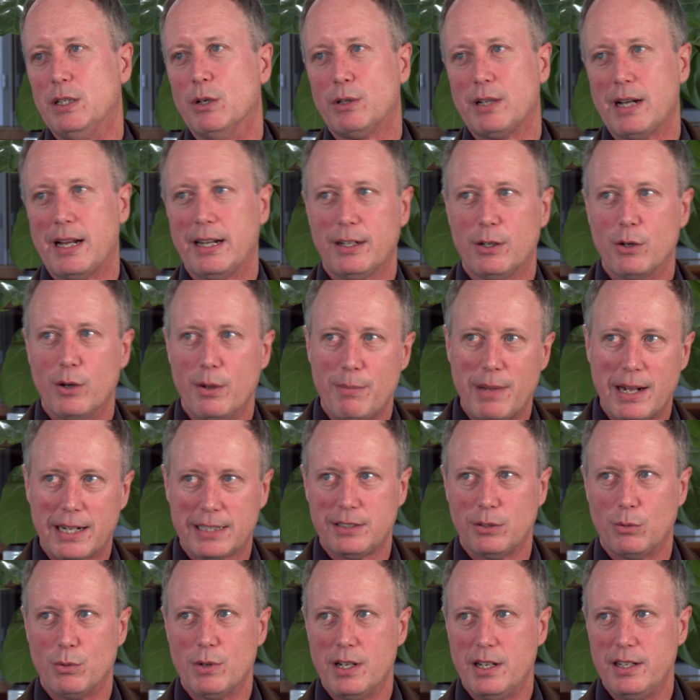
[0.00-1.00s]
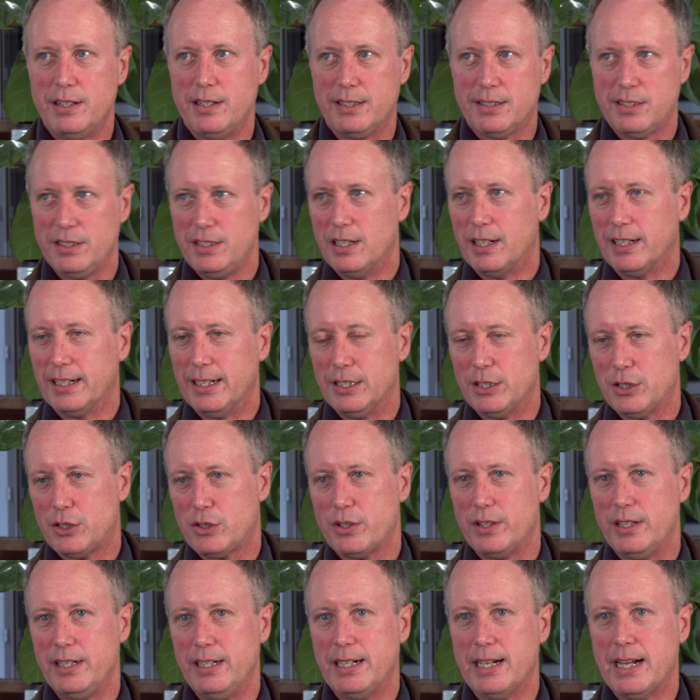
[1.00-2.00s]
kind of going back to one, it's a young
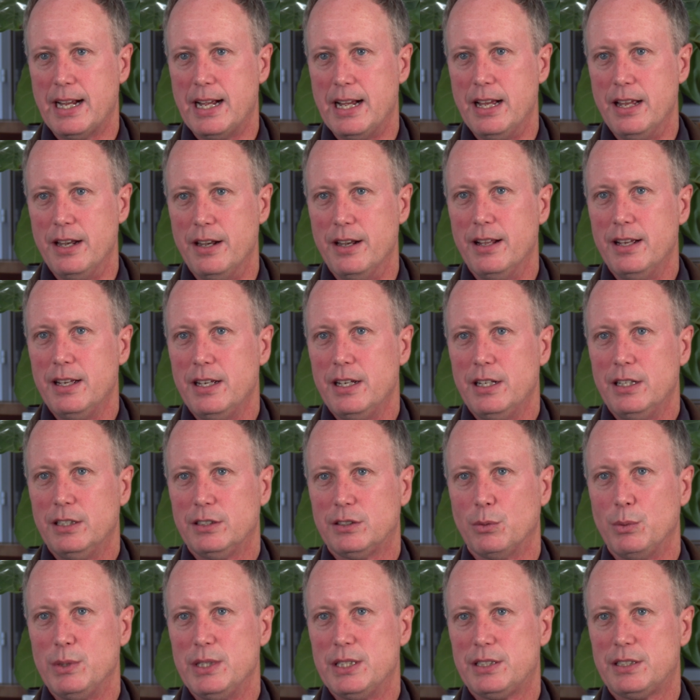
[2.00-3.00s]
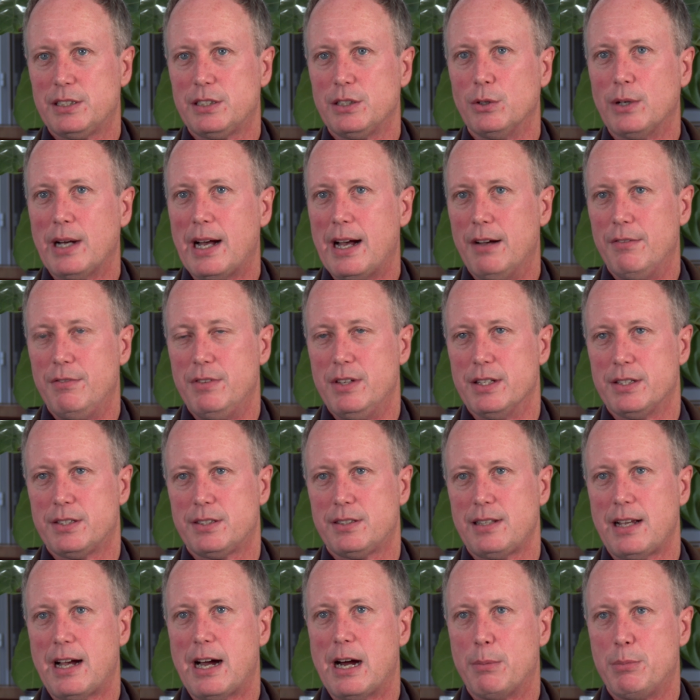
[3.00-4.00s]
industry, and so we still have
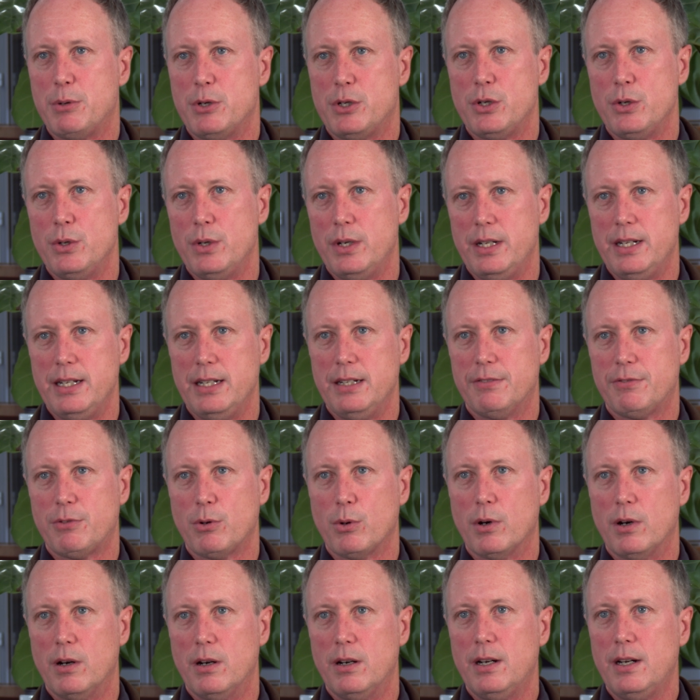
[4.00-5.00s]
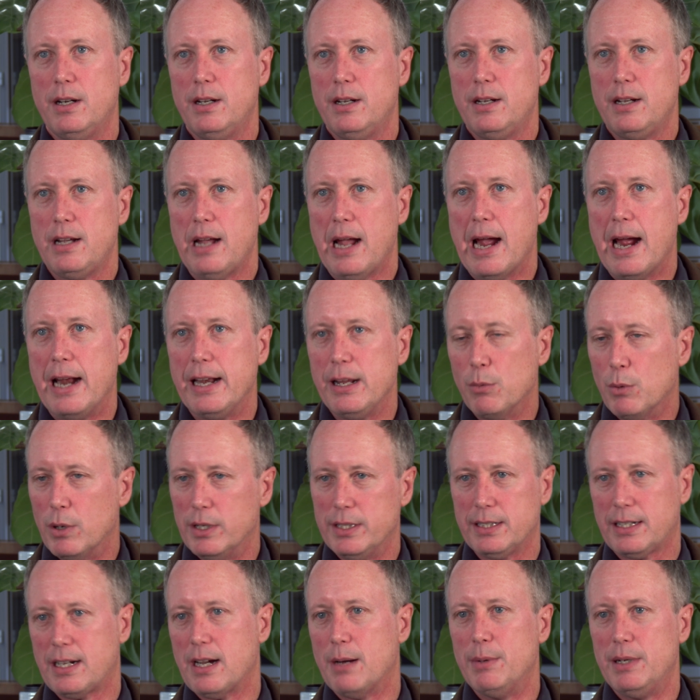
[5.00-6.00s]
this opportunity for anyone
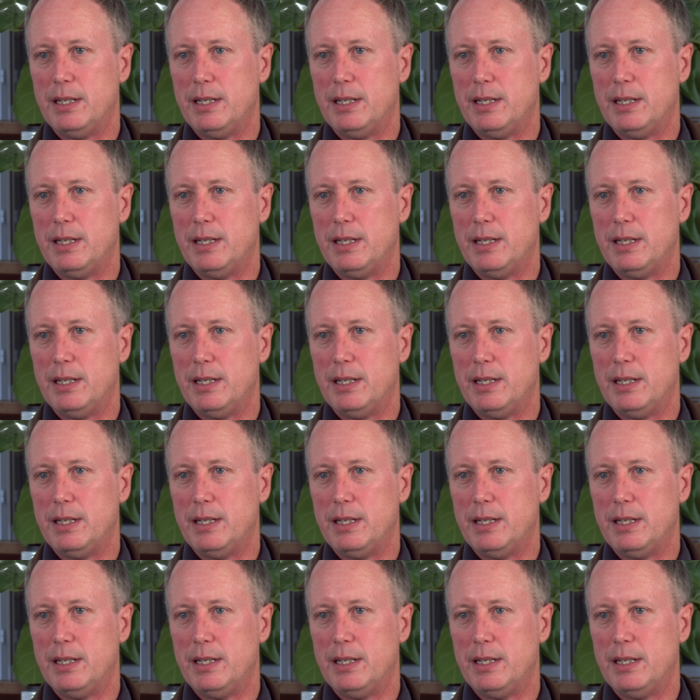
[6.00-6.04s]
to come